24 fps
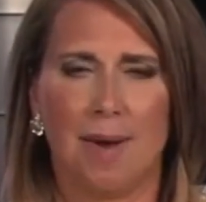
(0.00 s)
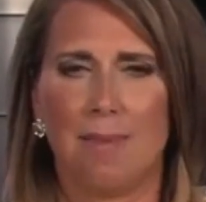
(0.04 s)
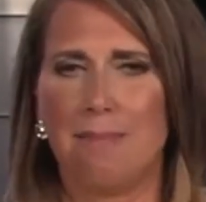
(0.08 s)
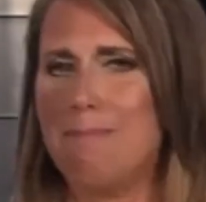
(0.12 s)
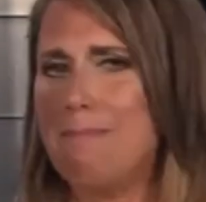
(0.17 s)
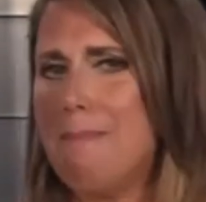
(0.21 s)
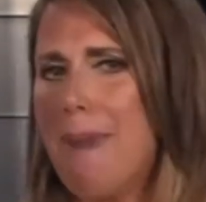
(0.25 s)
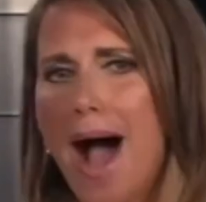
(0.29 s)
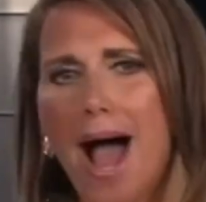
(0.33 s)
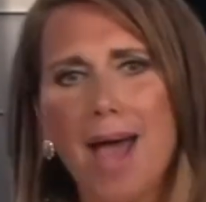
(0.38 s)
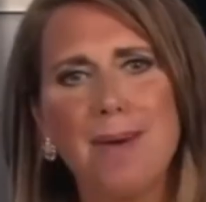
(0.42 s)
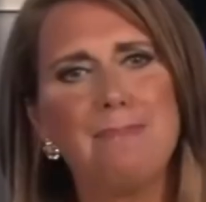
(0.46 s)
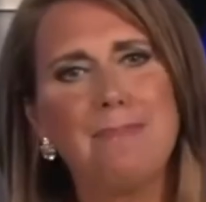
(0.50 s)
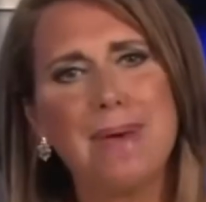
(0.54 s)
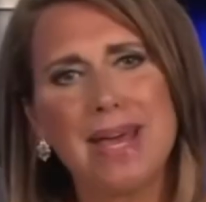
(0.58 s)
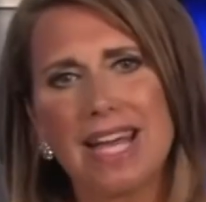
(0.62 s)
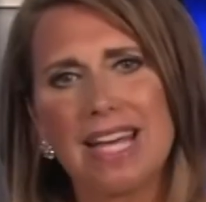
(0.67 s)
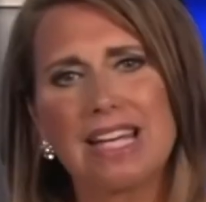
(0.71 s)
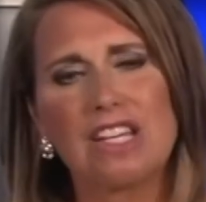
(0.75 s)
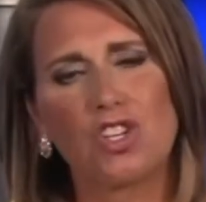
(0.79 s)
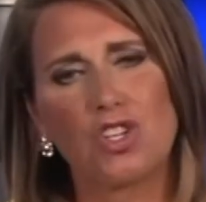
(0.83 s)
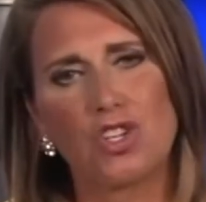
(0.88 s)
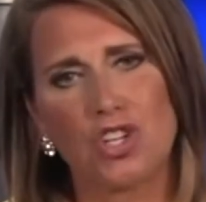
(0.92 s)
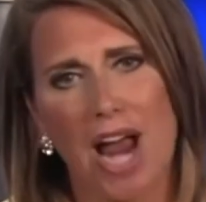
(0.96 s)
My
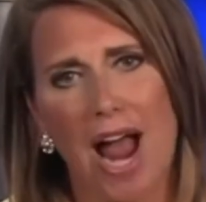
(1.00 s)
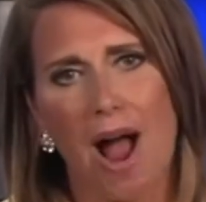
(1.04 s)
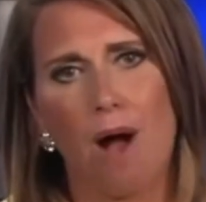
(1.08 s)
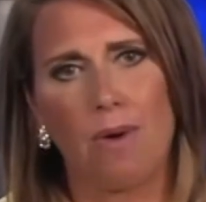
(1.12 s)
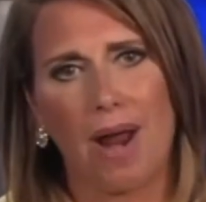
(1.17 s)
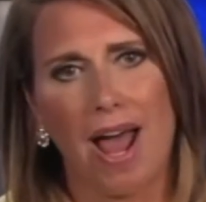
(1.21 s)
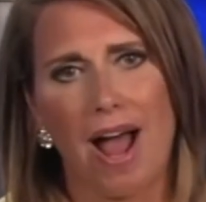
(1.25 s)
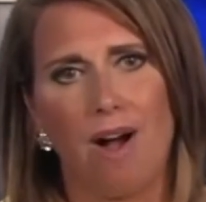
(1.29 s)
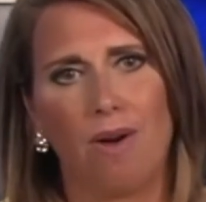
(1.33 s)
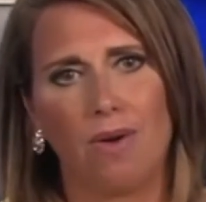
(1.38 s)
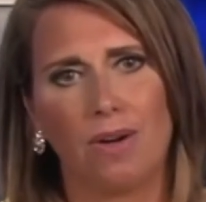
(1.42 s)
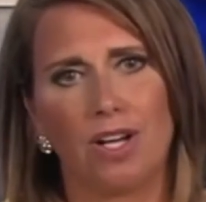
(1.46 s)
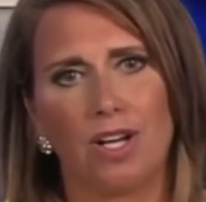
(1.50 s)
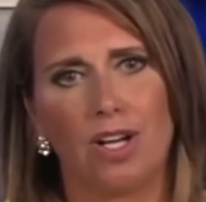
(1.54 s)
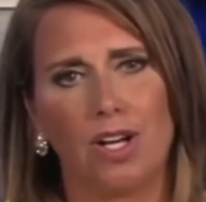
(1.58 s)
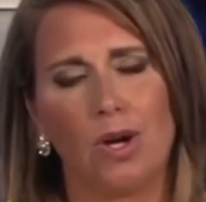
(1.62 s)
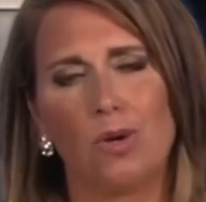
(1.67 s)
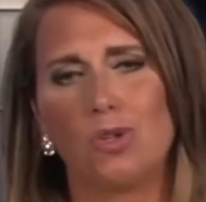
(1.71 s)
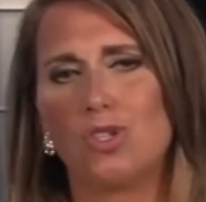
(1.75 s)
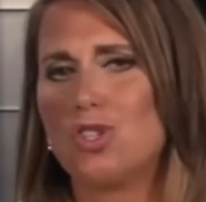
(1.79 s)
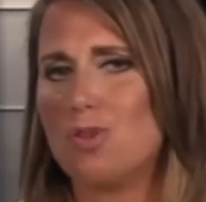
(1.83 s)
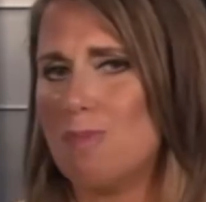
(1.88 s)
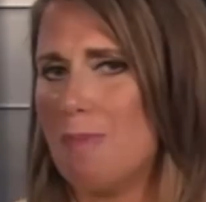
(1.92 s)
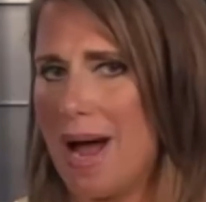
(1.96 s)
biggest shout out
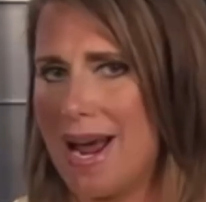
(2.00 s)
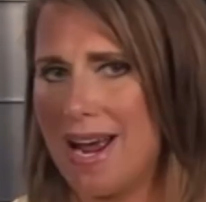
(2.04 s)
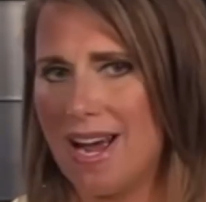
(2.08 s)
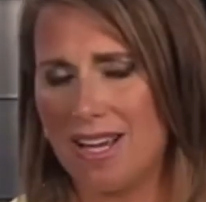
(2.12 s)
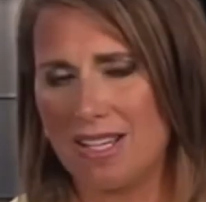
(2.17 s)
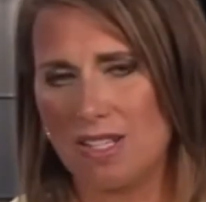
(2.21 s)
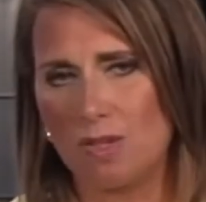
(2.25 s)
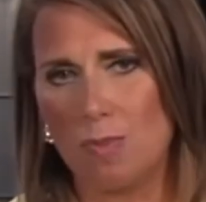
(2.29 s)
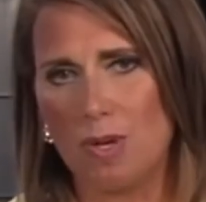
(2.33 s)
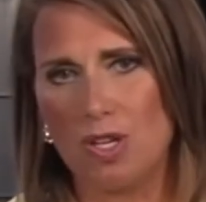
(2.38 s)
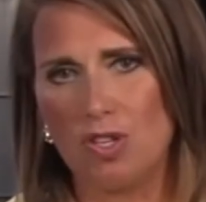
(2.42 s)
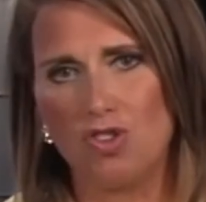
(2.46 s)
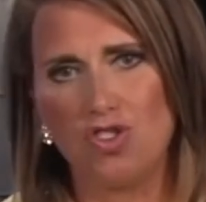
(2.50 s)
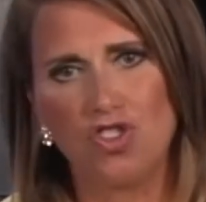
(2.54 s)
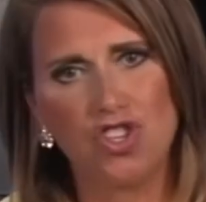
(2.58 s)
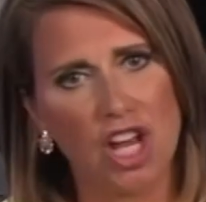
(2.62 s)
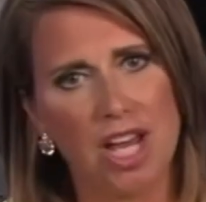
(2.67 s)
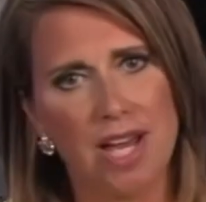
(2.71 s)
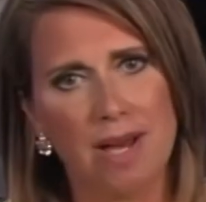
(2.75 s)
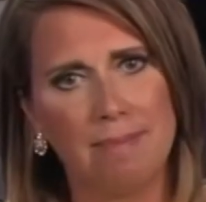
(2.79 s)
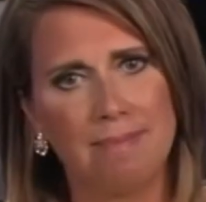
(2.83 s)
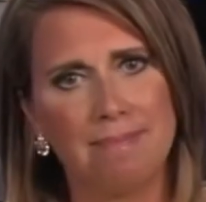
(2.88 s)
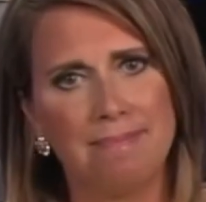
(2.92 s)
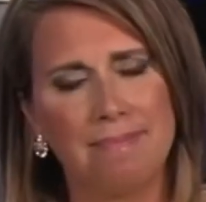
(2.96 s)
goes to my husband,
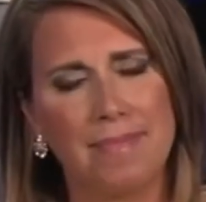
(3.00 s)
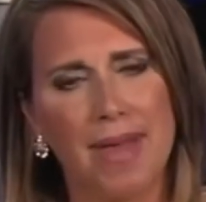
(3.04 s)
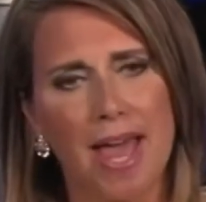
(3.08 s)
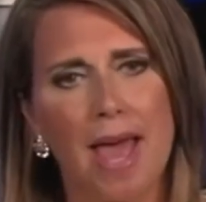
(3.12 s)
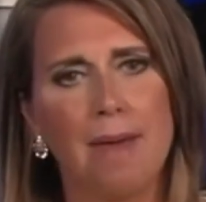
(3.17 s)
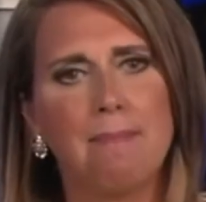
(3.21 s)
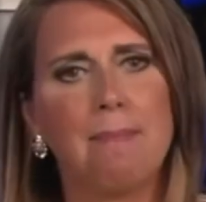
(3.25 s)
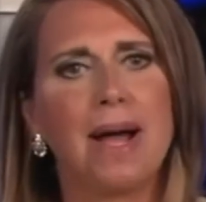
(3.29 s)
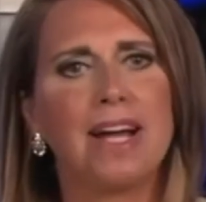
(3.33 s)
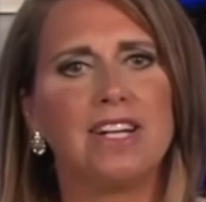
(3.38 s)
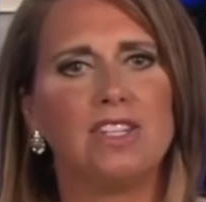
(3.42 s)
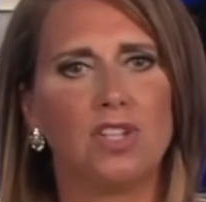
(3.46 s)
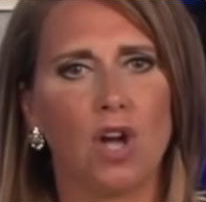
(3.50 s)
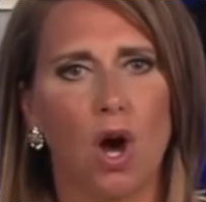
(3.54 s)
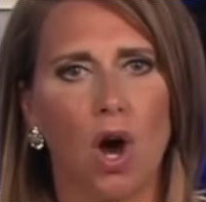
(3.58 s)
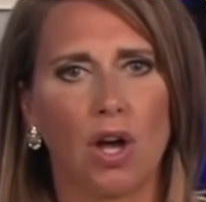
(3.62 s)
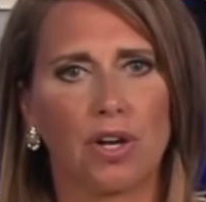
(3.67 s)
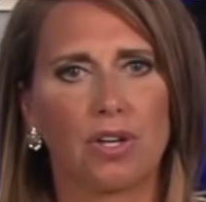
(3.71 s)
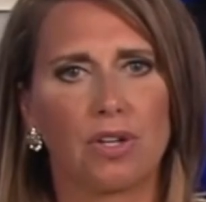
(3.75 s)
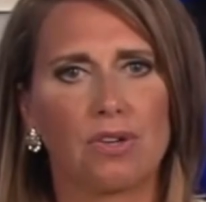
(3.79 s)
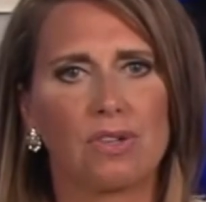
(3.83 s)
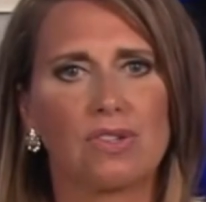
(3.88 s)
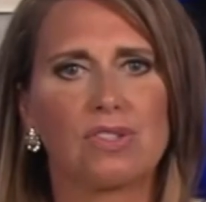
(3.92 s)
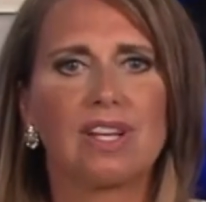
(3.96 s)
Jim, and my
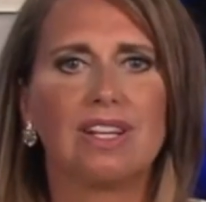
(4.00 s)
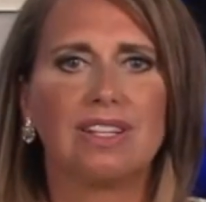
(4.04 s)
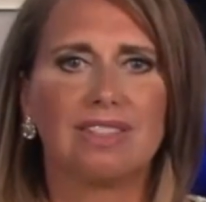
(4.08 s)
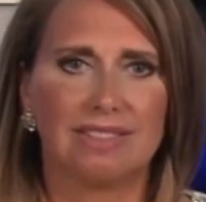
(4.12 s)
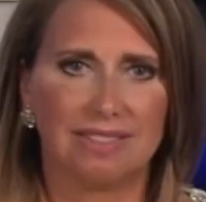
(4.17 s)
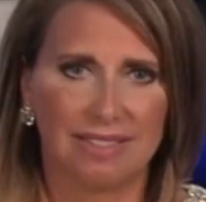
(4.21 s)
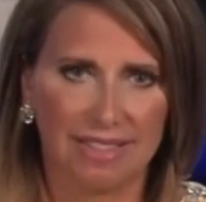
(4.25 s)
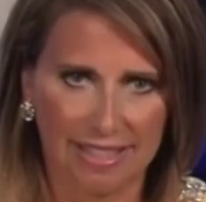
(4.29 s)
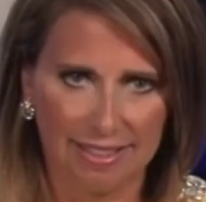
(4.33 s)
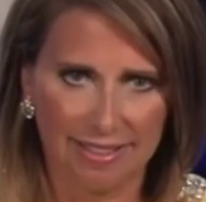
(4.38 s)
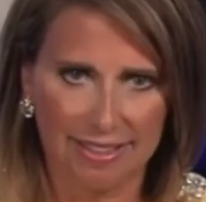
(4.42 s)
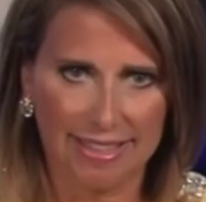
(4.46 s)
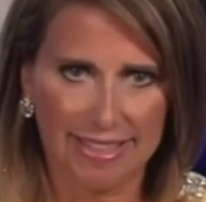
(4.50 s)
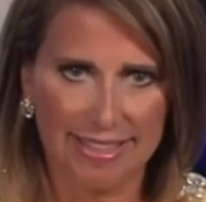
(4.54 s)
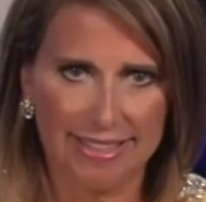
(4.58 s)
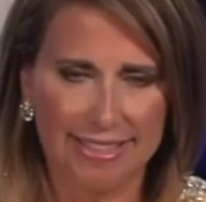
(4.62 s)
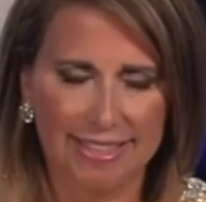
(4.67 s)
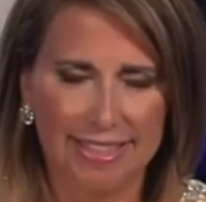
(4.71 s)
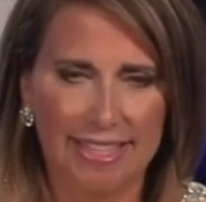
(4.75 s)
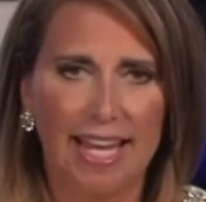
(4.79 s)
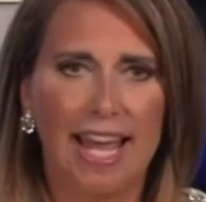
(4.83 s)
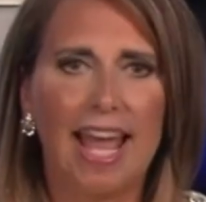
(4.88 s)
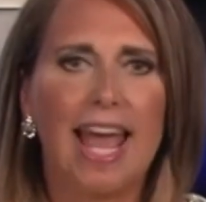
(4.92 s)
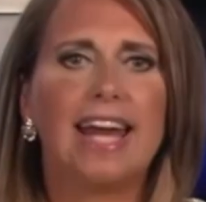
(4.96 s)
daughters, Lily
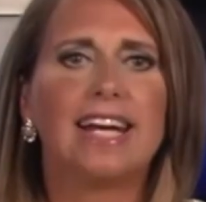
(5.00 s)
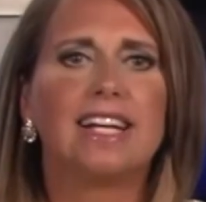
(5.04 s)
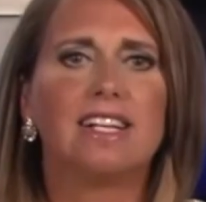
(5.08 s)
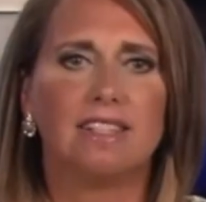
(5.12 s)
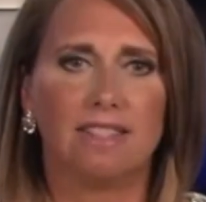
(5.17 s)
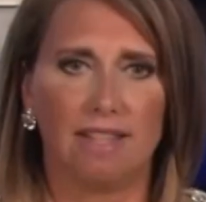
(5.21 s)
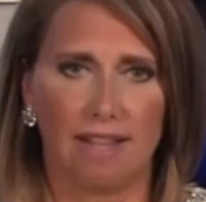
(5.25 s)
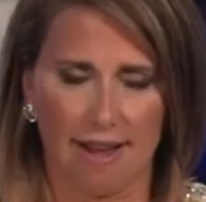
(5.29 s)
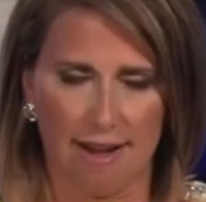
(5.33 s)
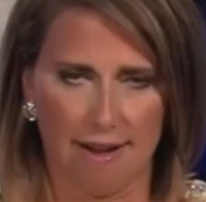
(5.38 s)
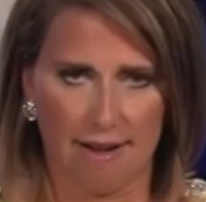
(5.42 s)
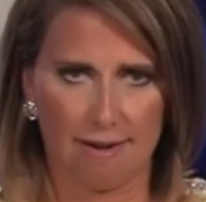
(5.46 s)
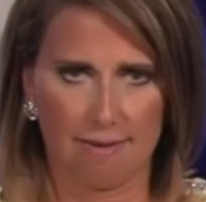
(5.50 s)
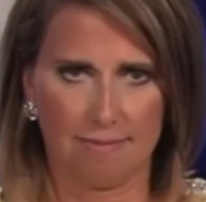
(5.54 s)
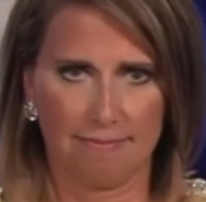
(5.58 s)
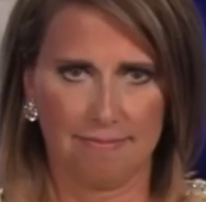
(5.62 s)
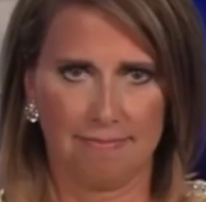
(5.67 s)
and Claire.